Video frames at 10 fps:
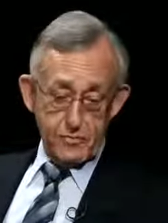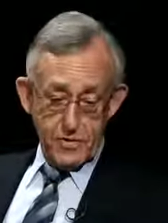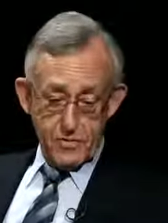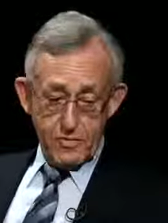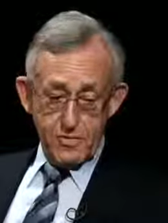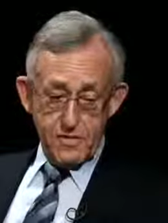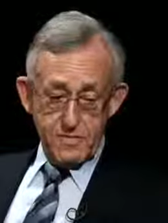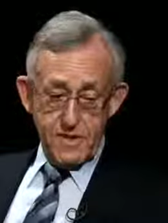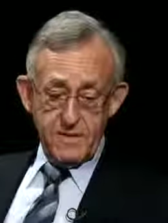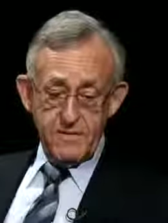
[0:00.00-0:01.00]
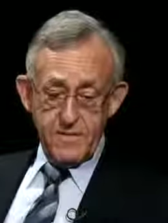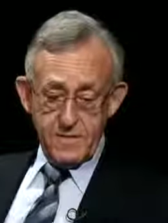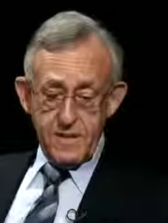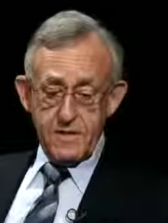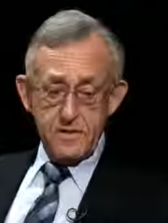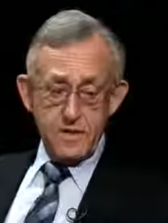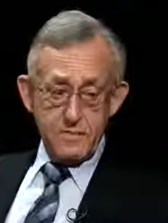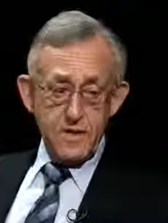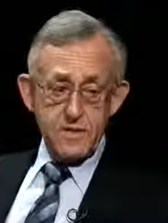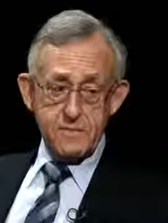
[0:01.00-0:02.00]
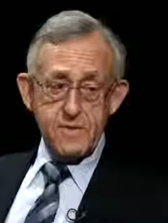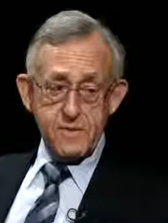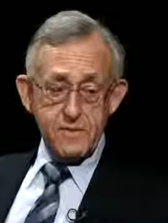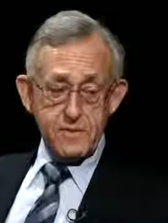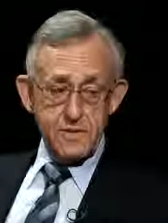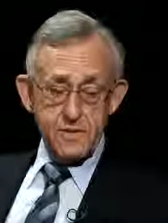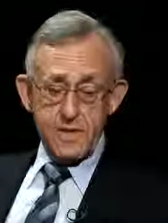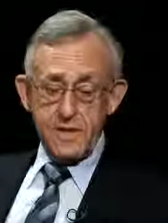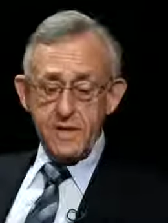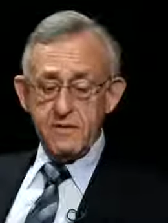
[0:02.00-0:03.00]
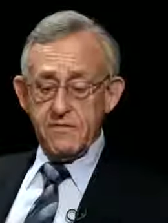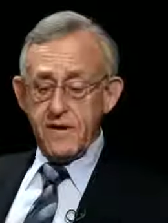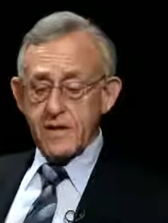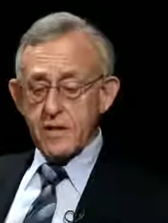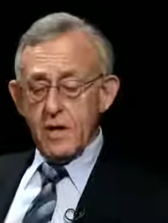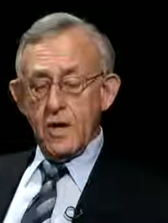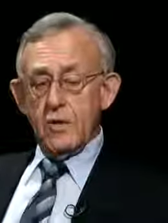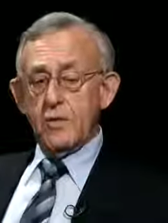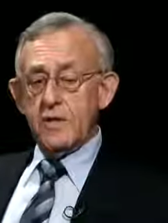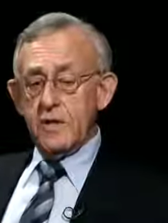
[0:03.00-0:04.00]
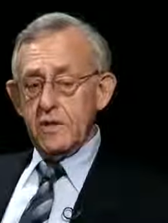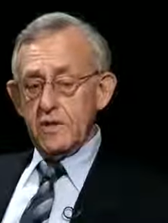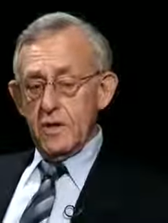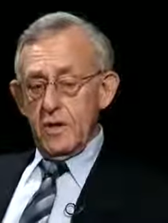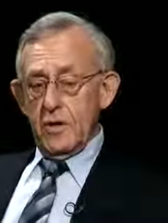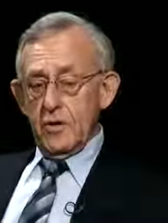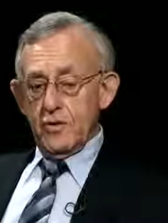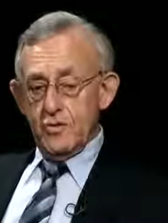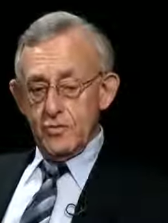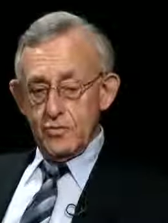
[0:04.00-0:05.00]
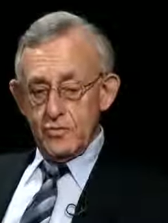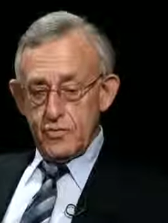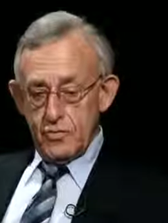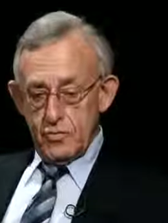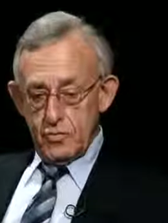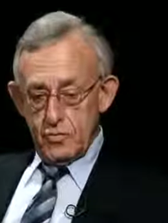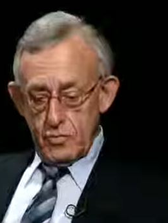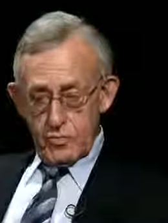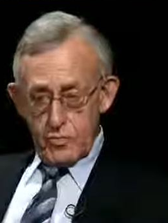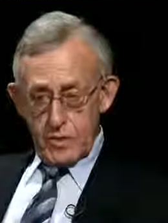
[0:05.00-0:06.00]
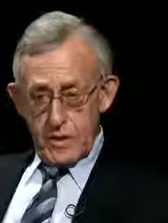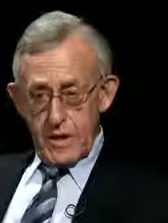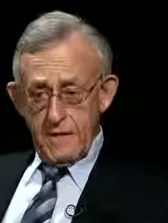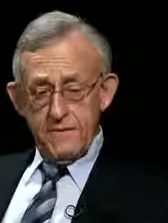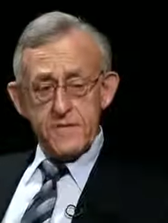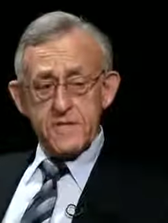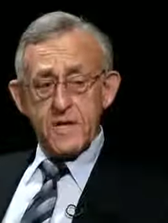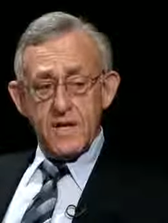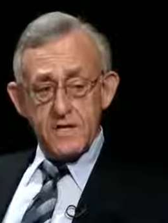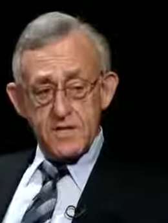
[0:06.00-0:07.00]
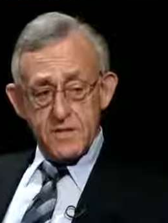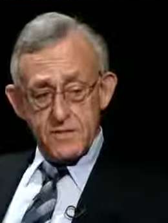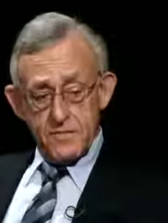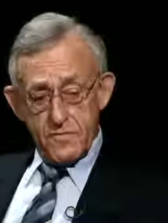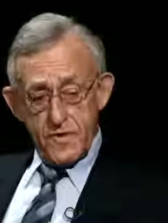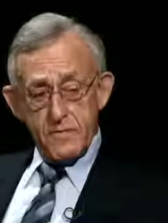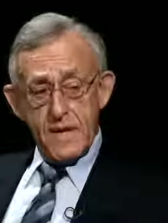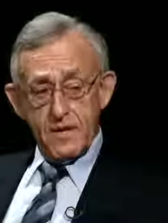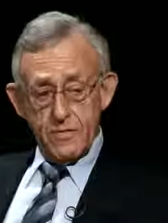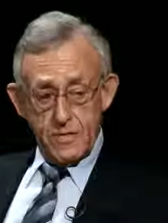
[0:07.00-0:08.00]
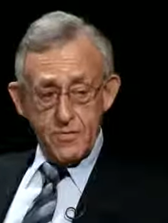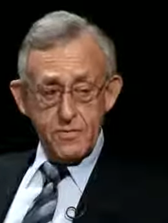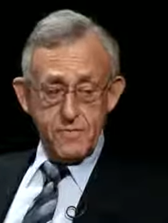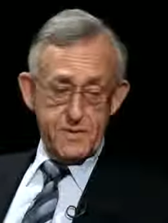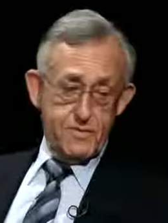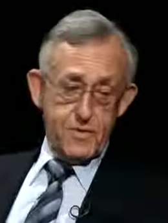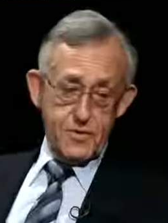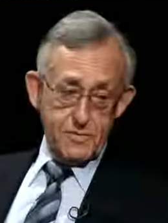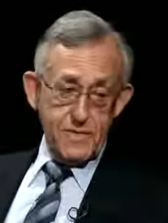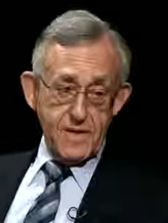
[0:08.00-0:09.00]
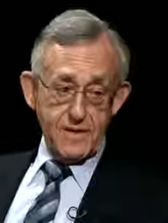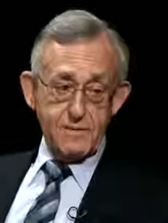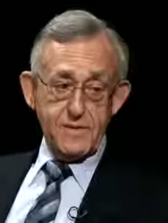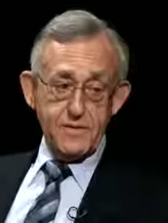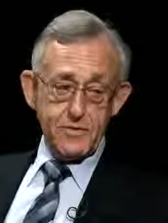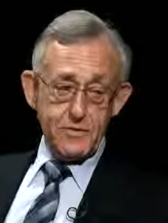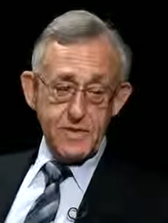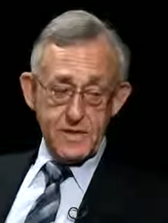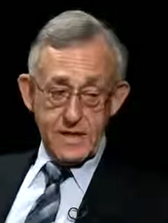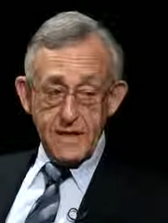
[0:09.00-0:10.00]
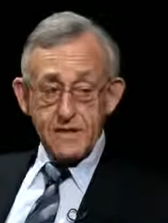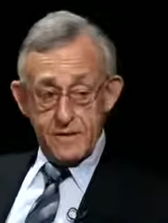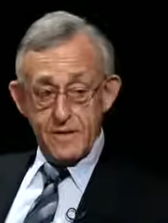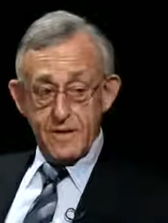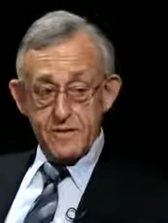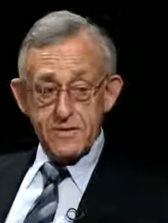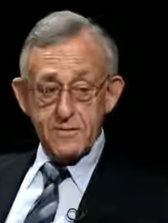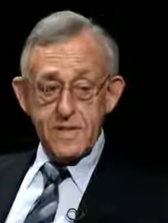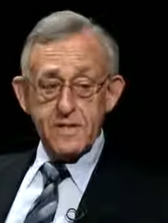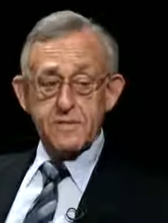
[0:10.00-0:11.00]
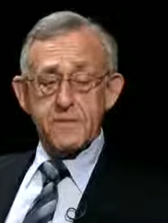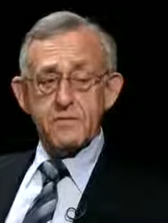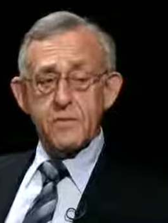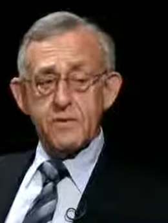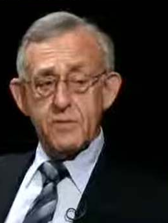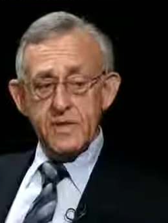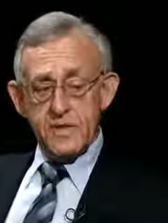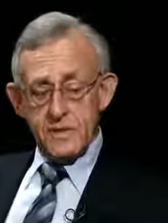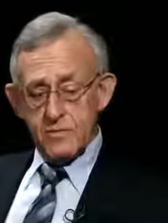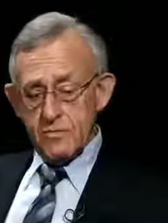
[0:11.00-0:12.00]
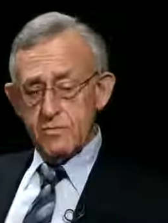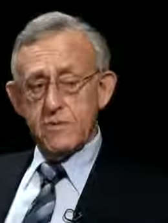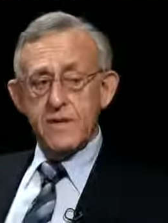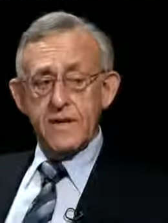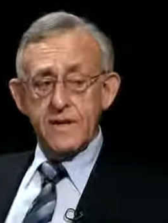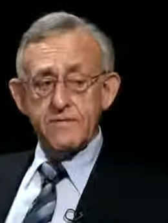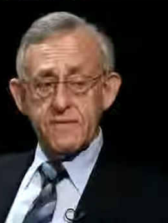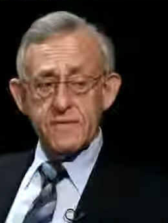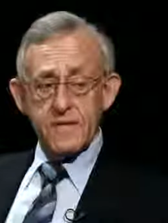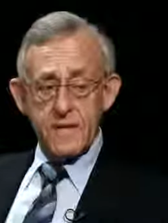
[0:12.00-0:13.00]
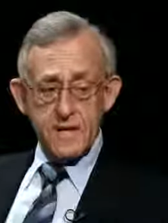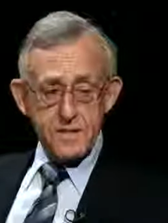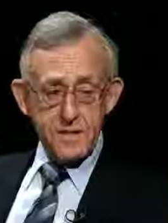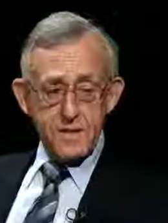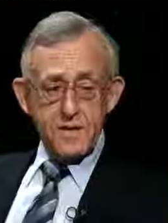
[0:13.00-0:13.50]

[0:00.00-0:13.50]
recruit as many females as possible into the study. And in fact, we need to emphasize female recruitment more than male, because we'll get lots of males, but we need to really emphasize